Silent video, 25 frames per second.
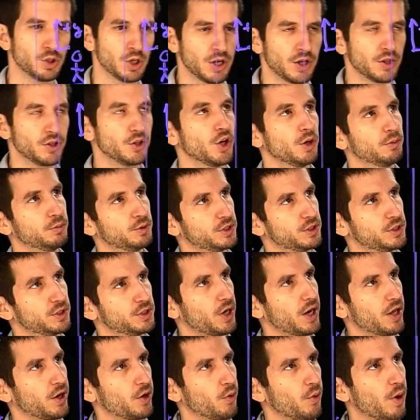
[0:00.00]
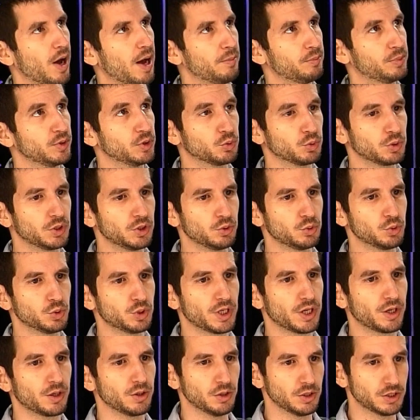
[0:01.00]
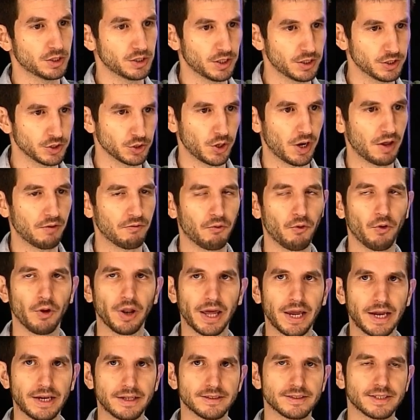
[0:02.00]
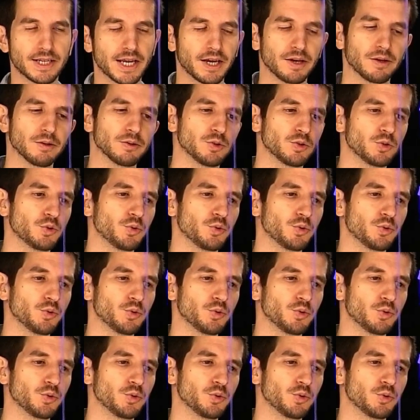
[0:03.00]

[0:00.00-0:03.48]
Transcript: the object is going to go up in 22 seconds and then it's going to fall 8 seconds.